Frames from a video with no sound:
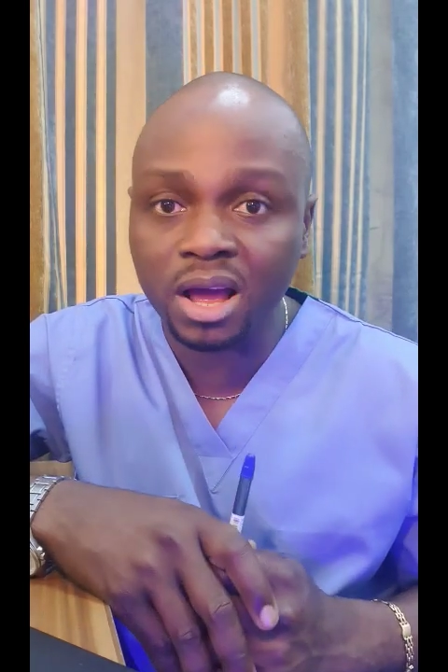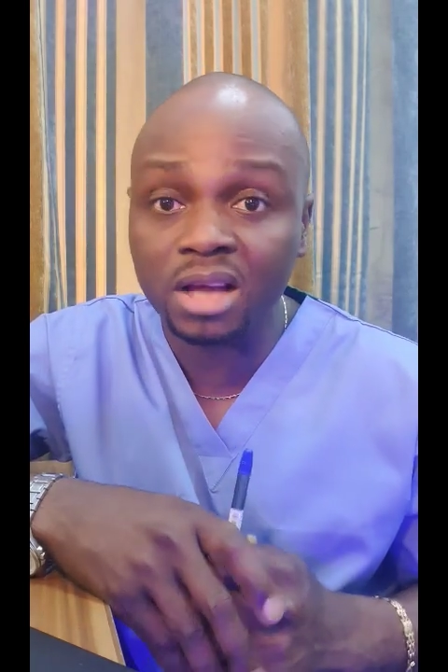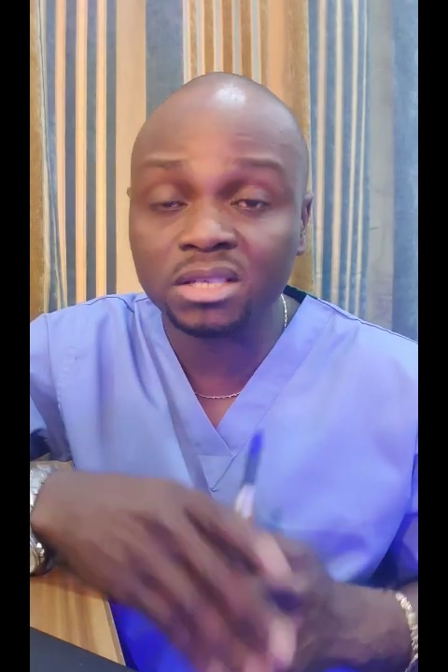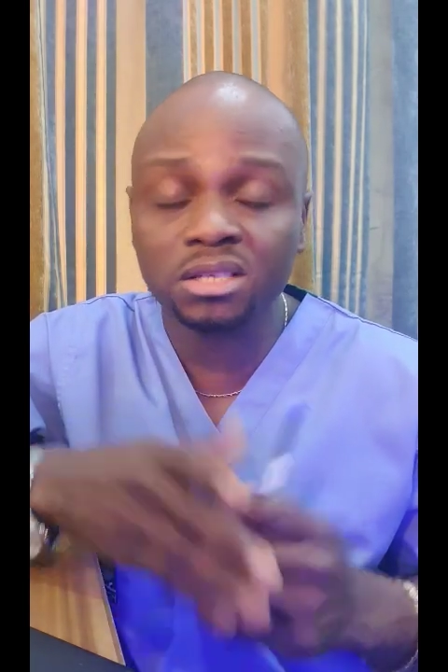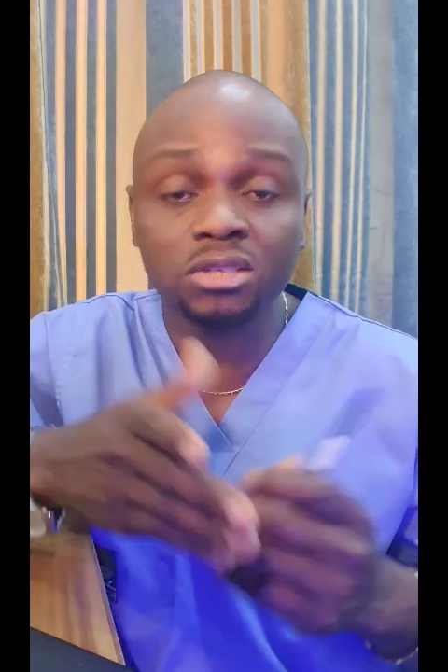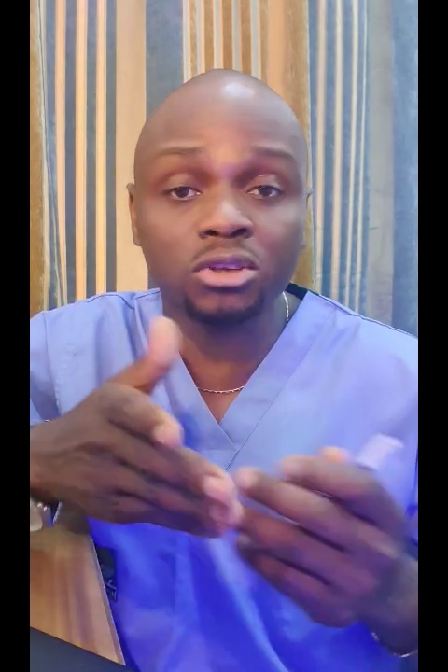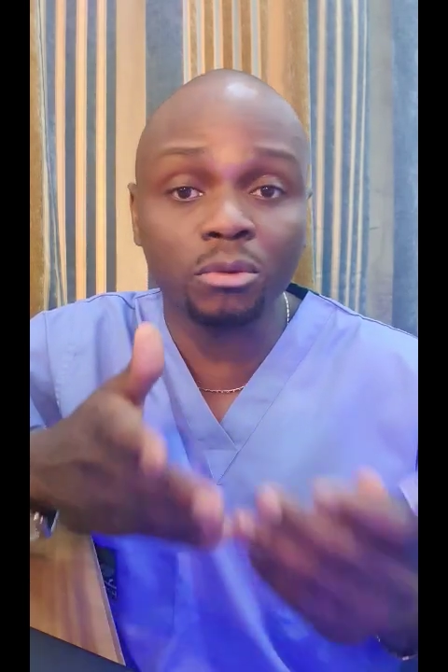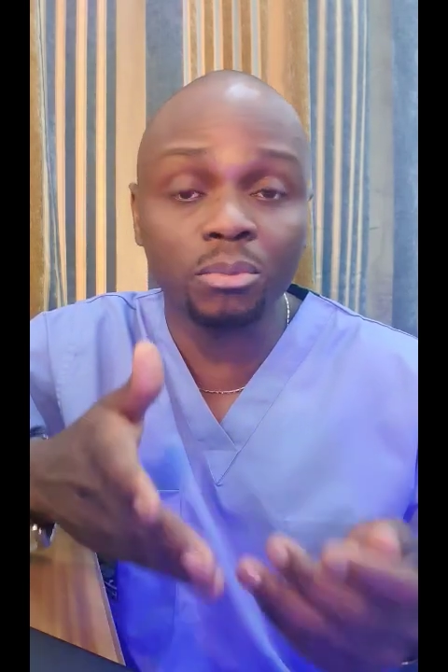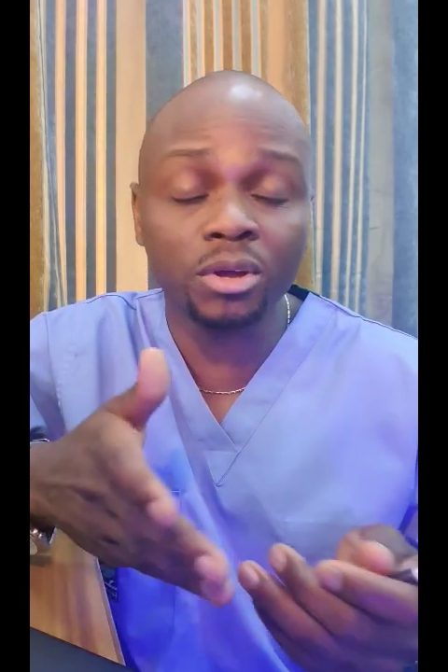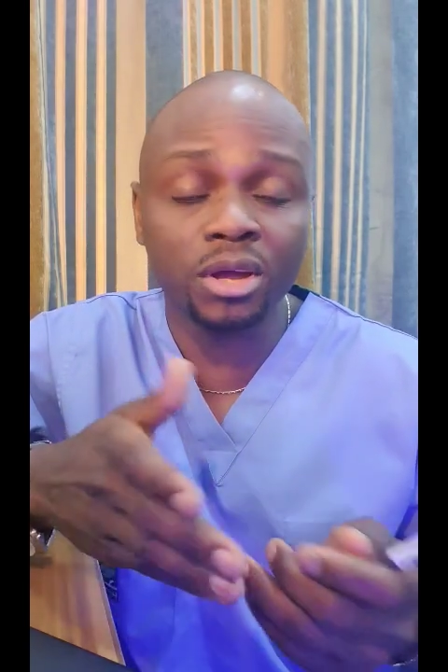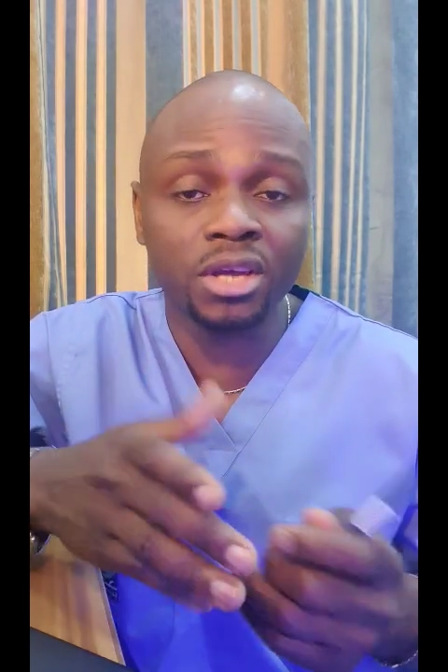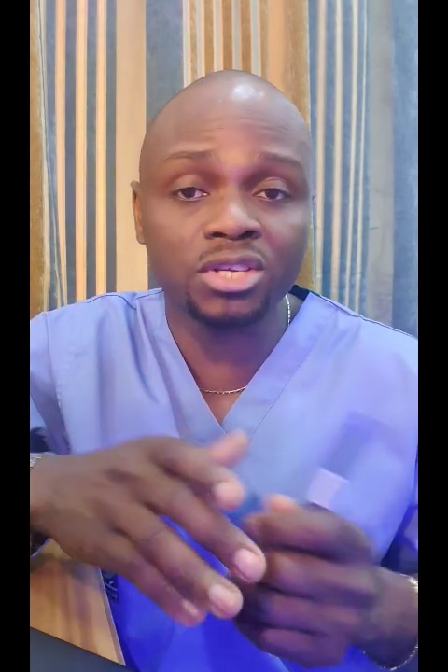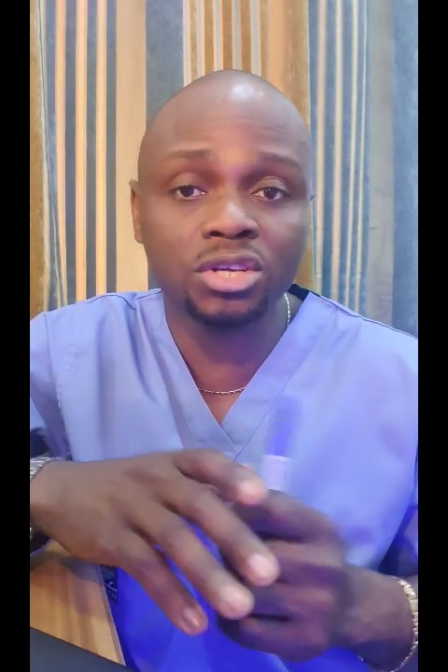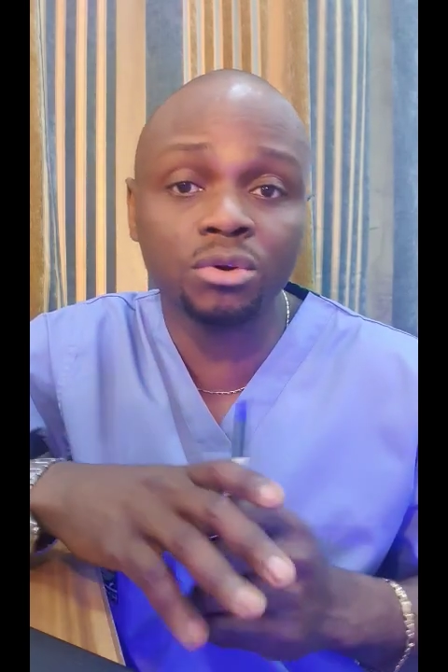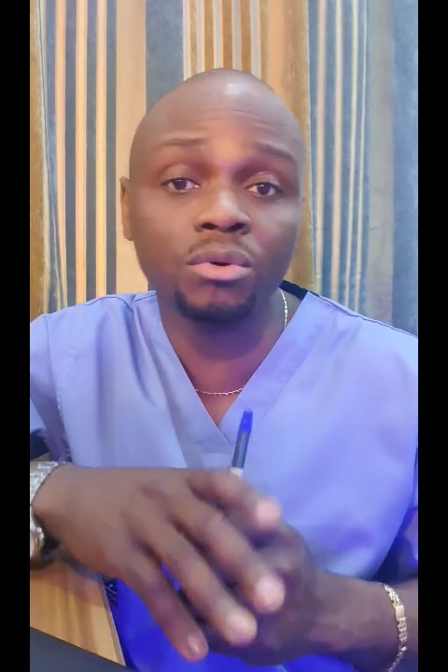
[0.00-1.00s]
as
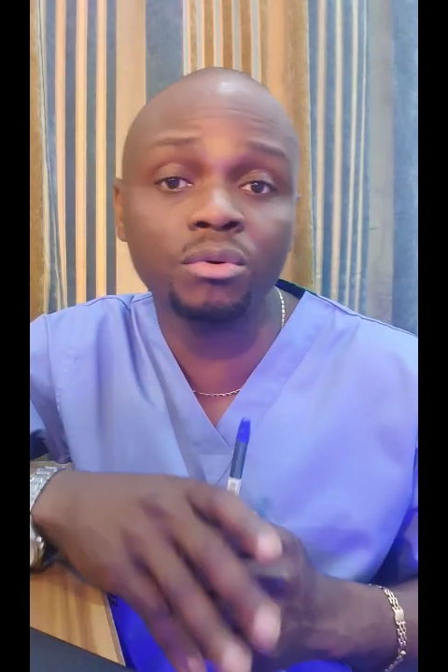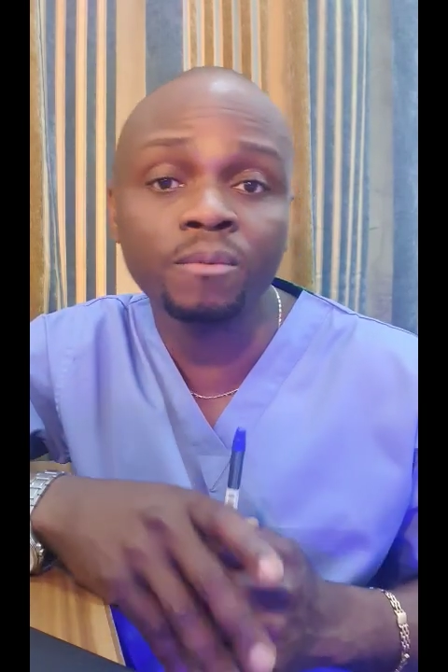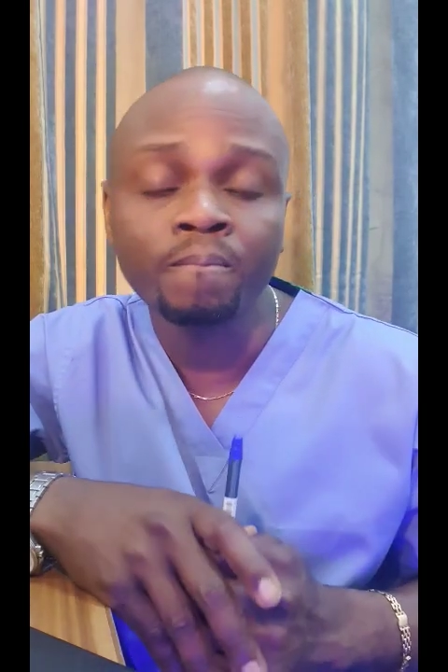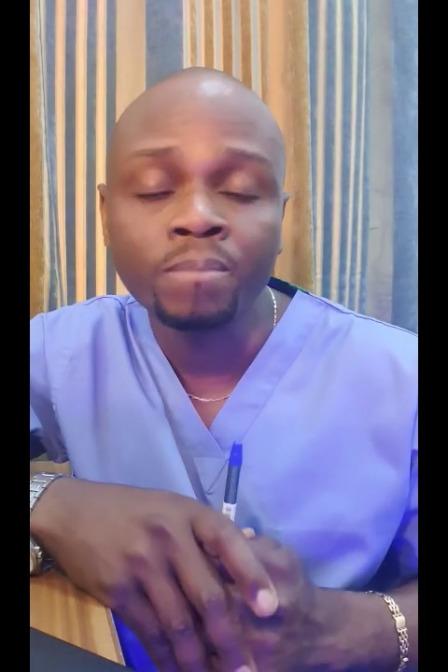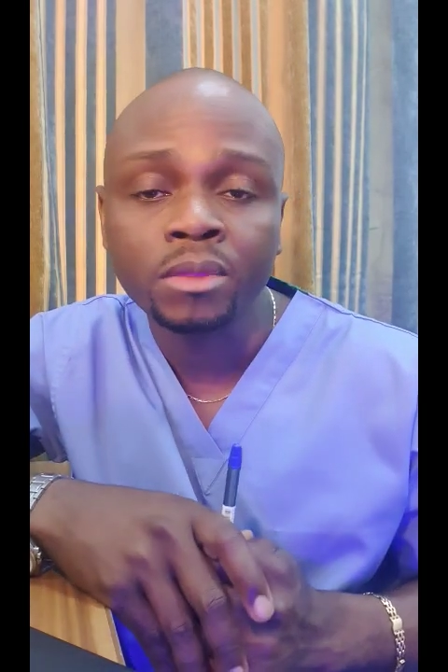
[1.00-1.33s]
WHO